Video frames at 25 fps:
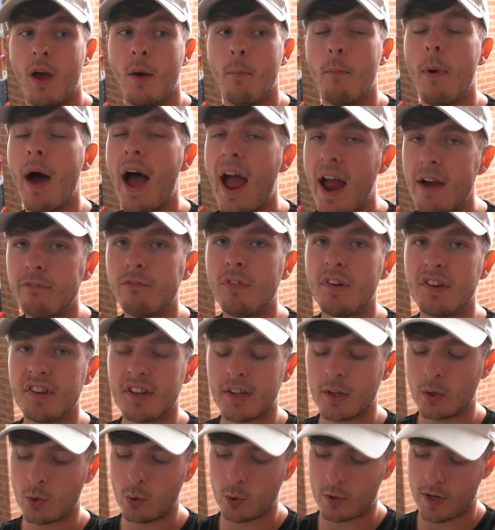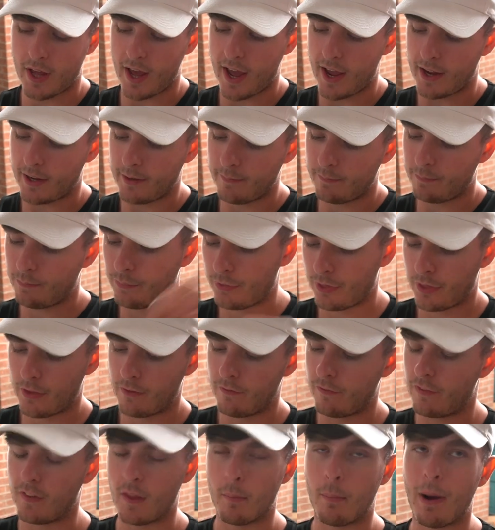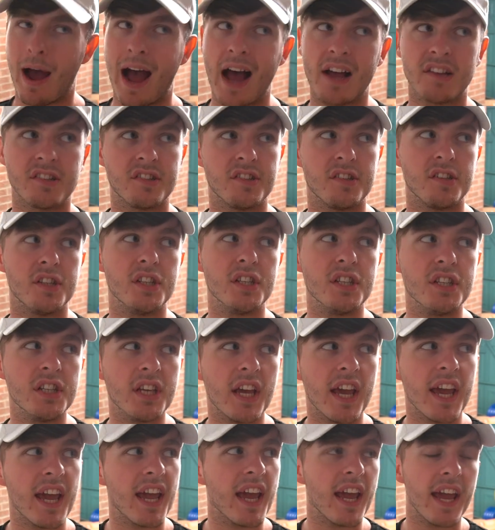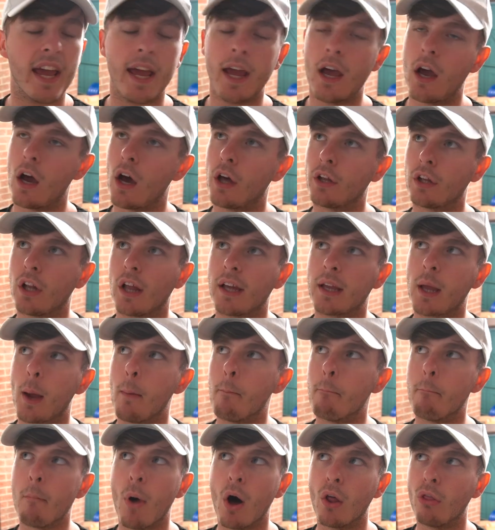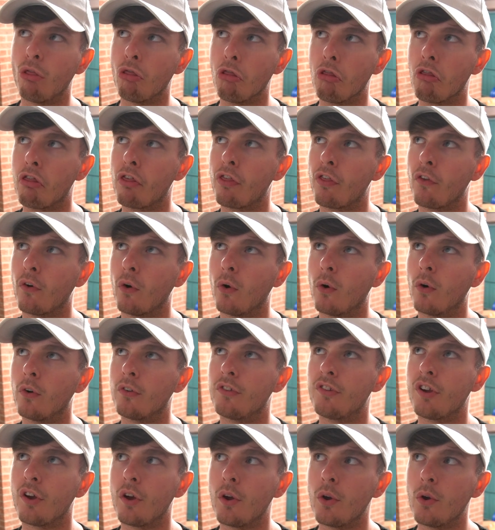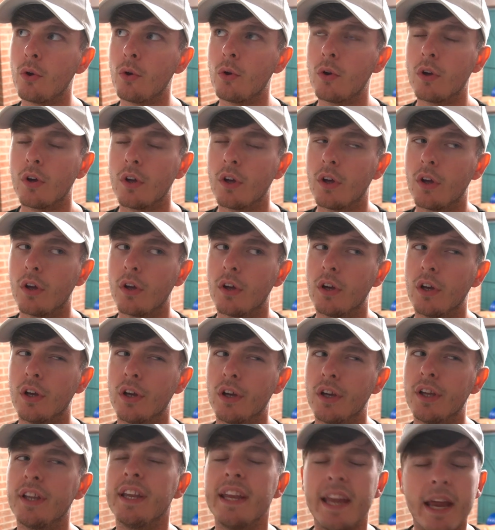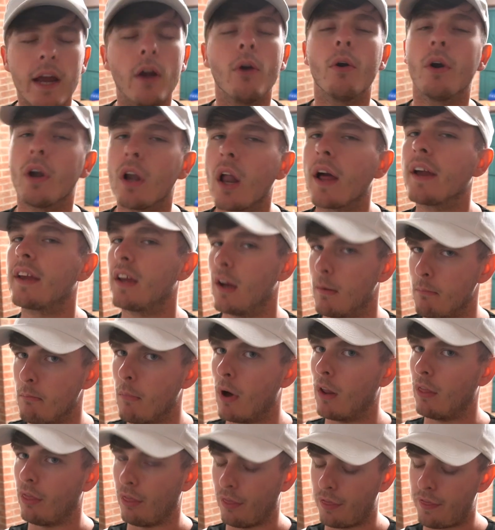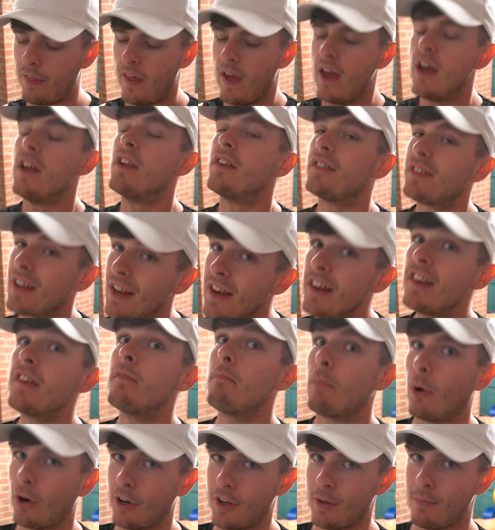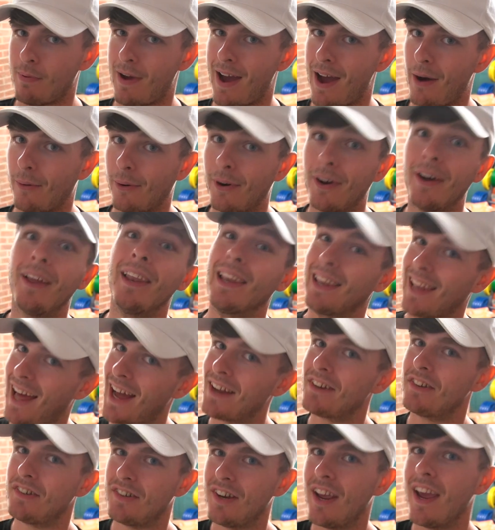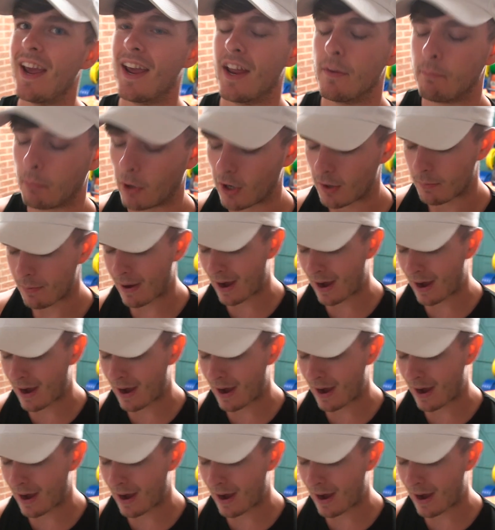But every single day for the past year and like a month or two, year and like a month since Body Power last year. Body